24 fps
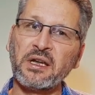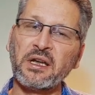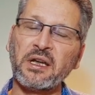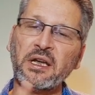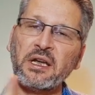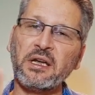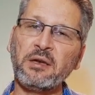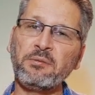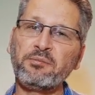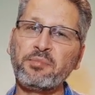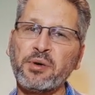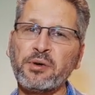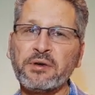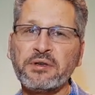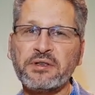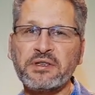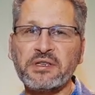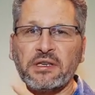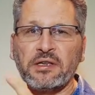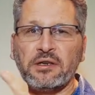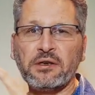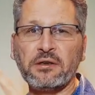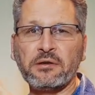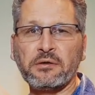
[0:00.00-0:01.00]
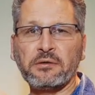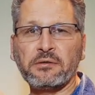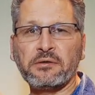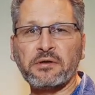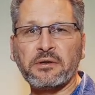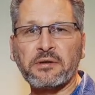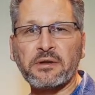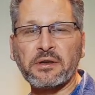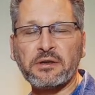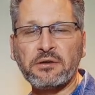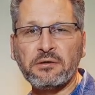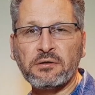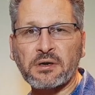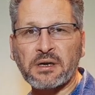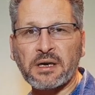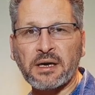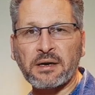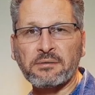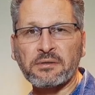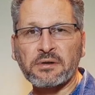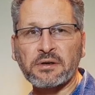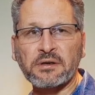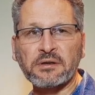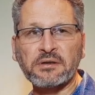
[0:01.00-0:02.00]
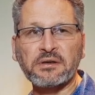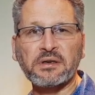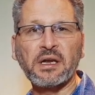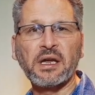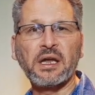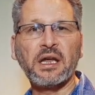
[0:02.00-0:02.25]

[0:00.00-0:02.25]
in pointing you to the new covenant,